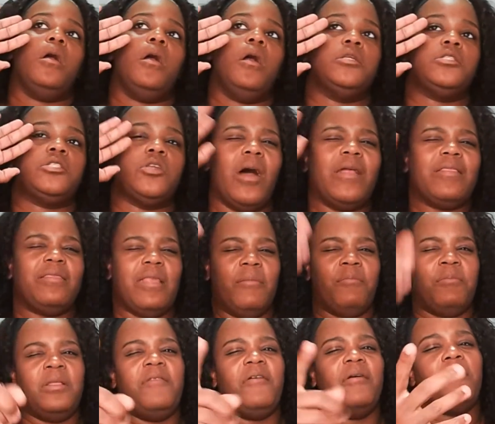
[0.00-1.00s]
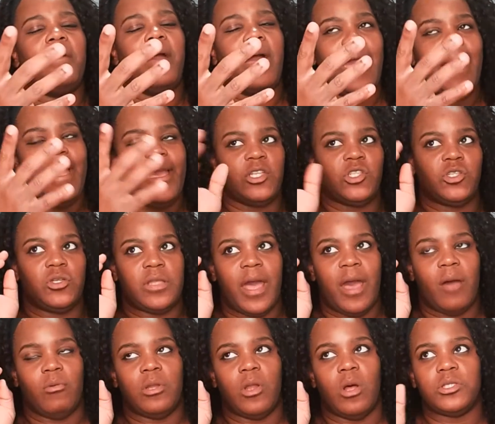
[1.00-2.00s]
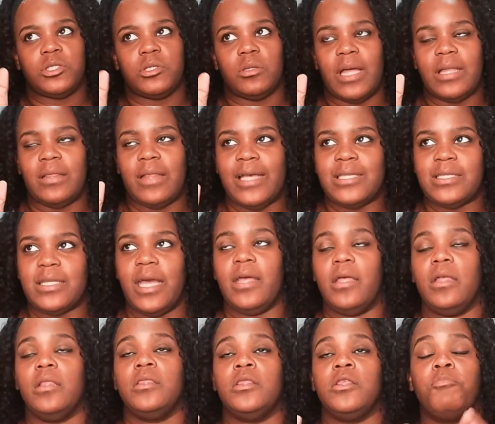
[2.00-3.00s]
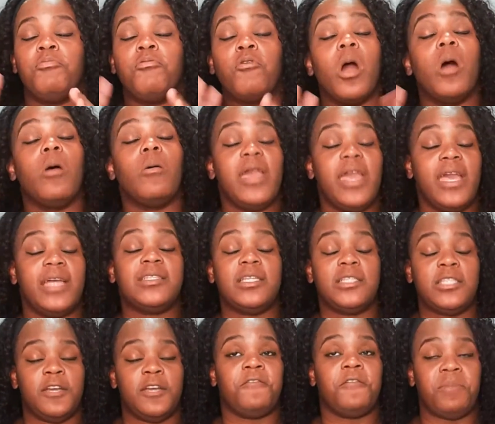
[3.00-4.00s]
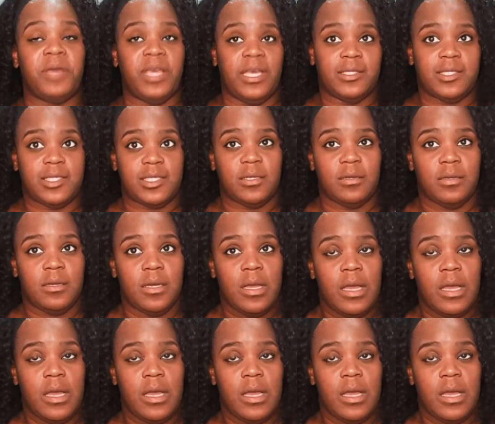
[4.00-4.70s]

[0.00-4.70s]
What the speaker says: so I believe I answered that one also like last night. The Pro is a different beast.